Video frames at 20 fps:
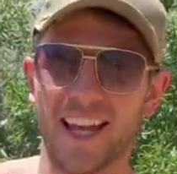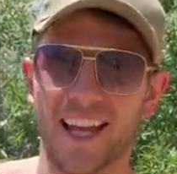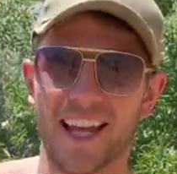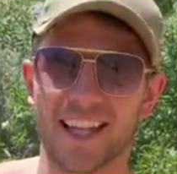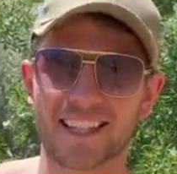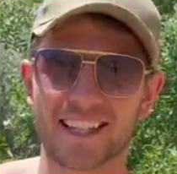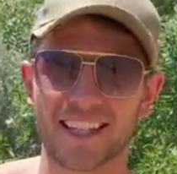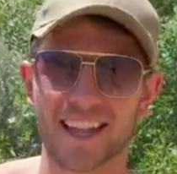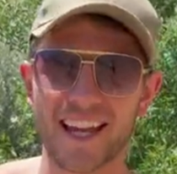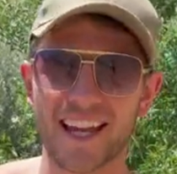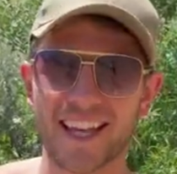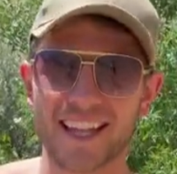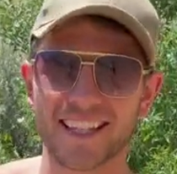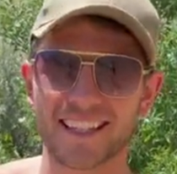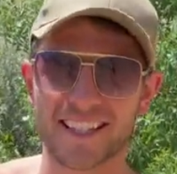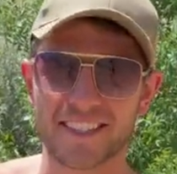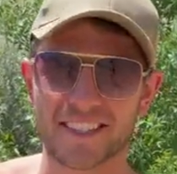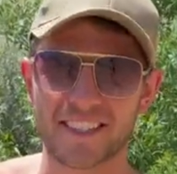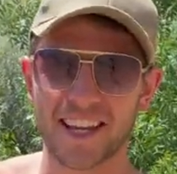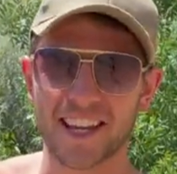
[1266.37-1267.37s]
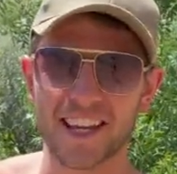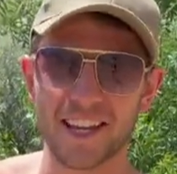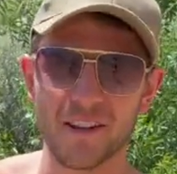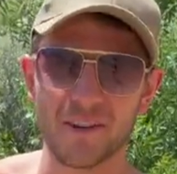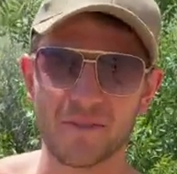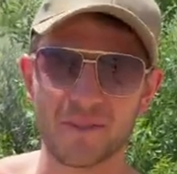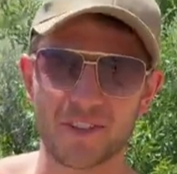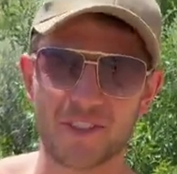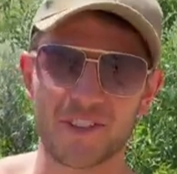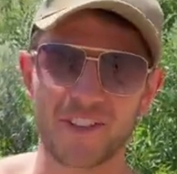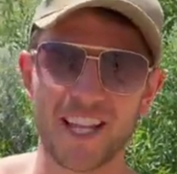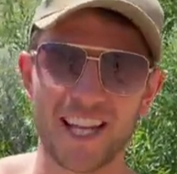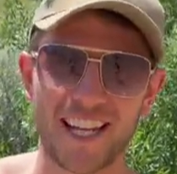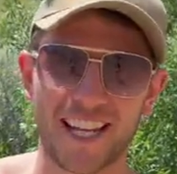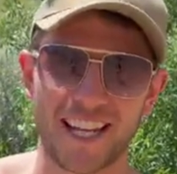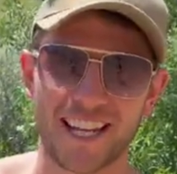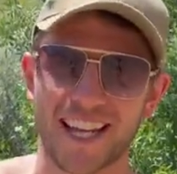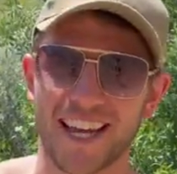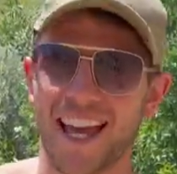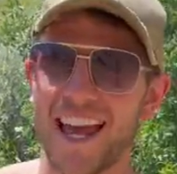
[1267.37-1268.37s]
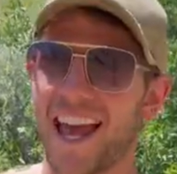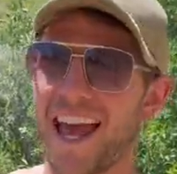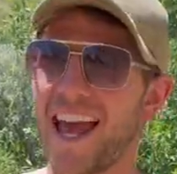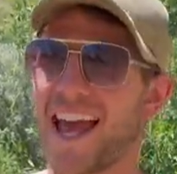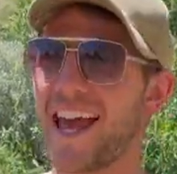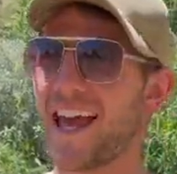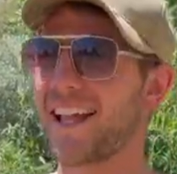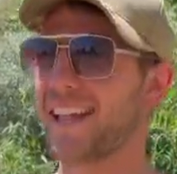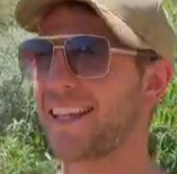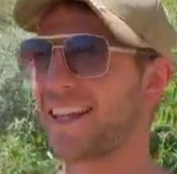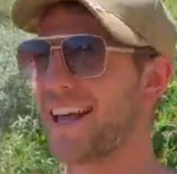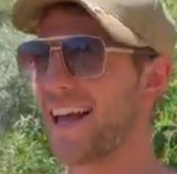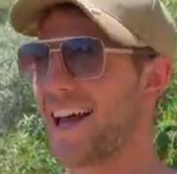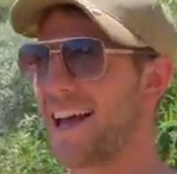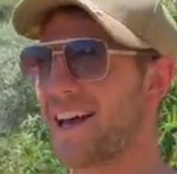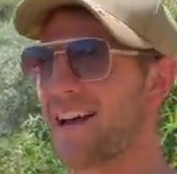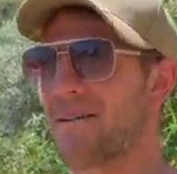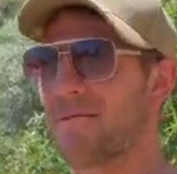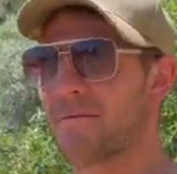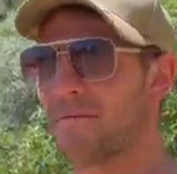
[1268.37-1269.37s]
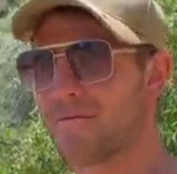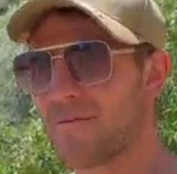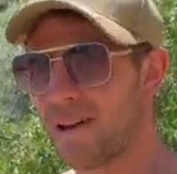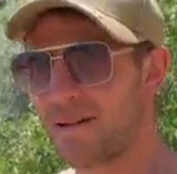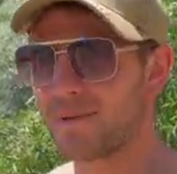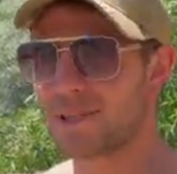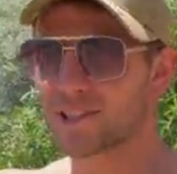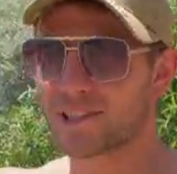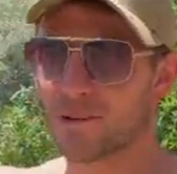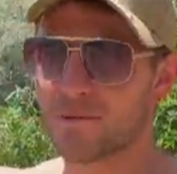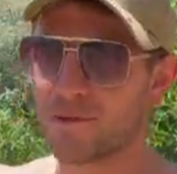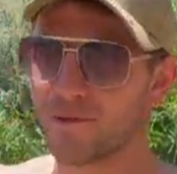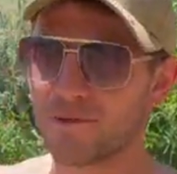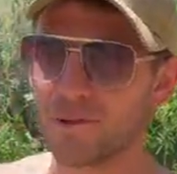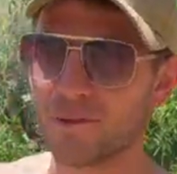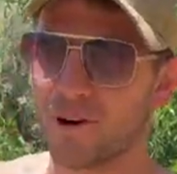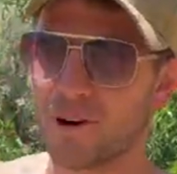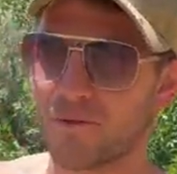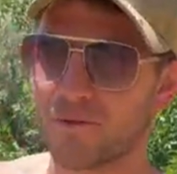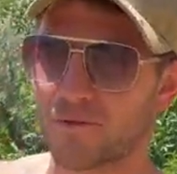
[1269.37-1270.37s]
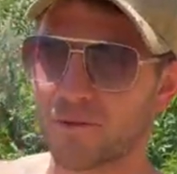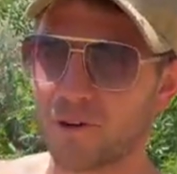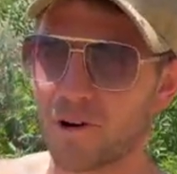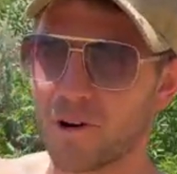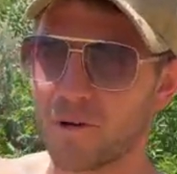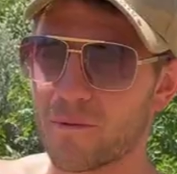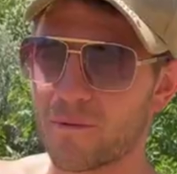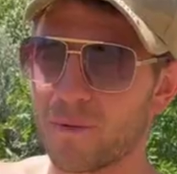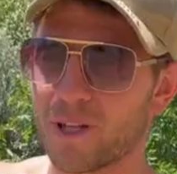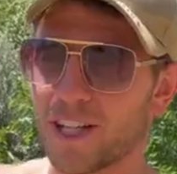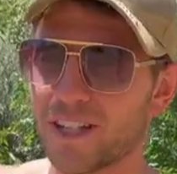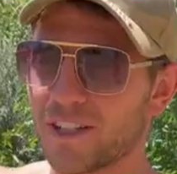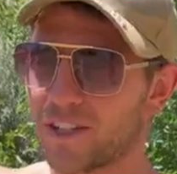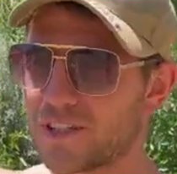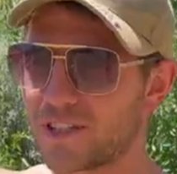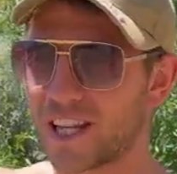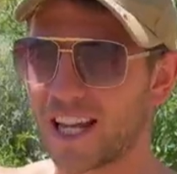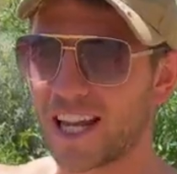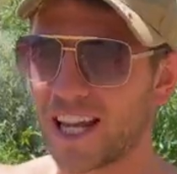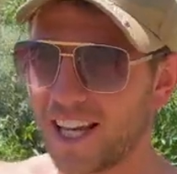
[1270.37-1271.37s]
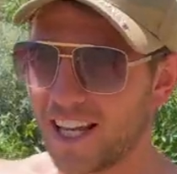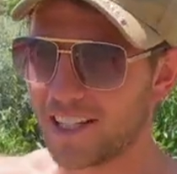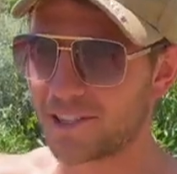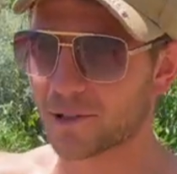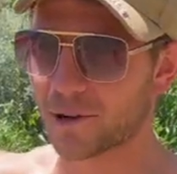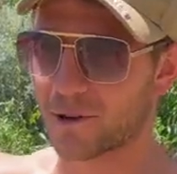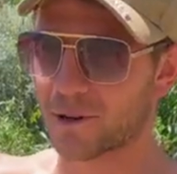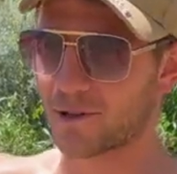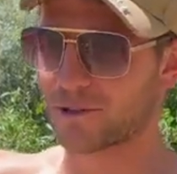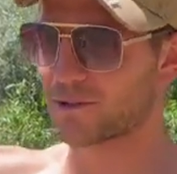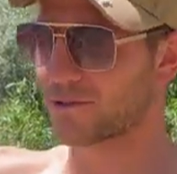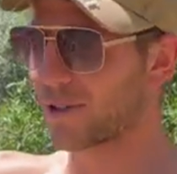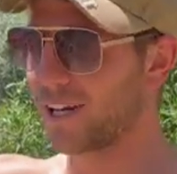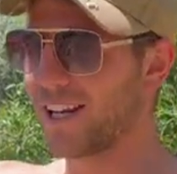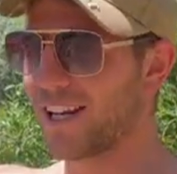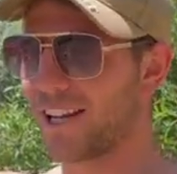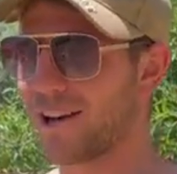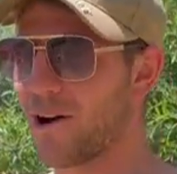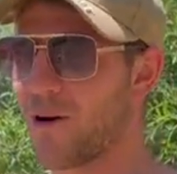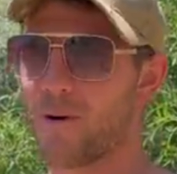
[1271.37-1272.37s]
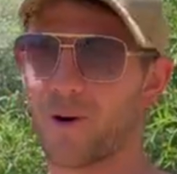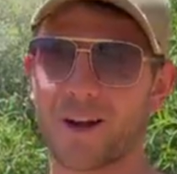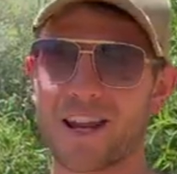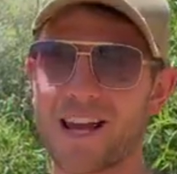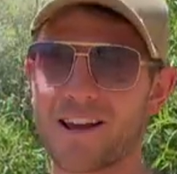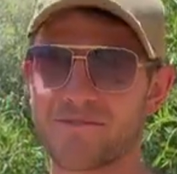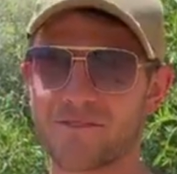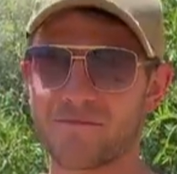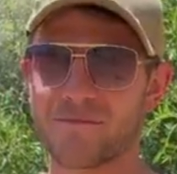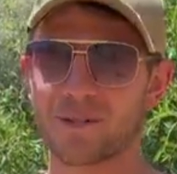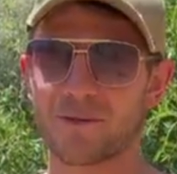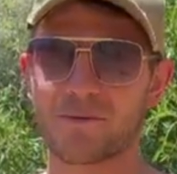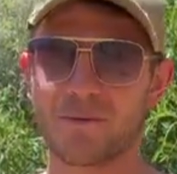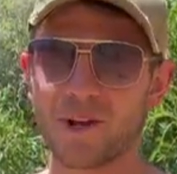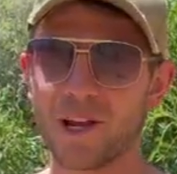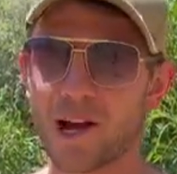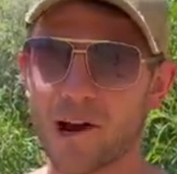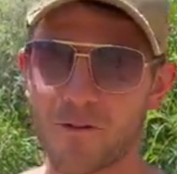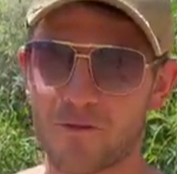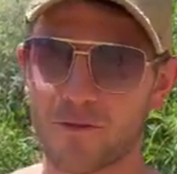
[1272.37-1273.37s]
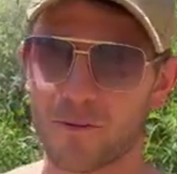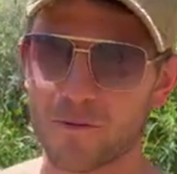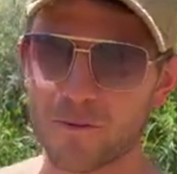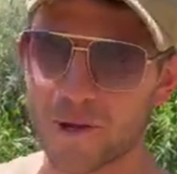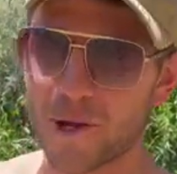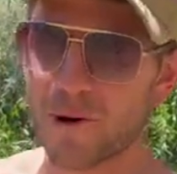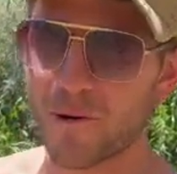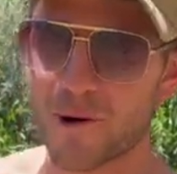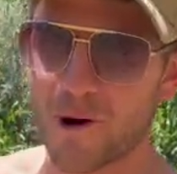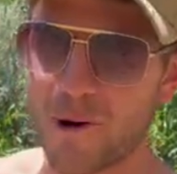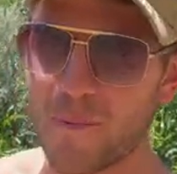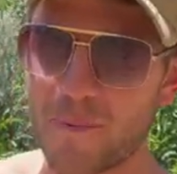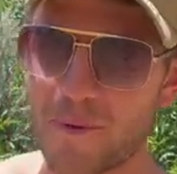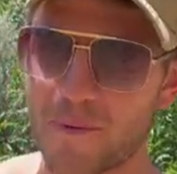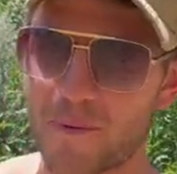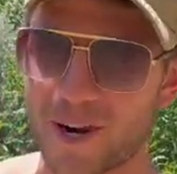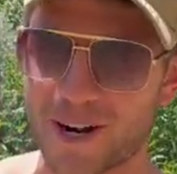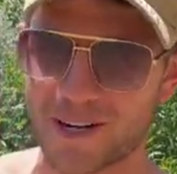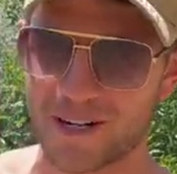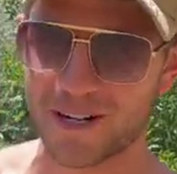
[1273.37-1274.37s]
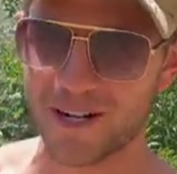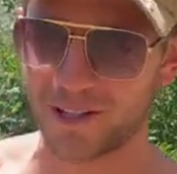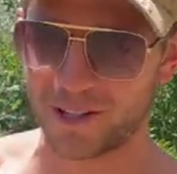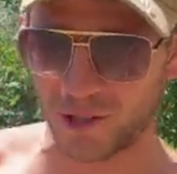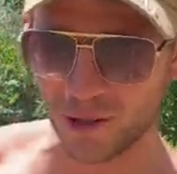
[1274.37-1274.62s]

It's like the skin of a snake. Maybe some of you are from the States or Australia or whatever, but we are from Europe and we are not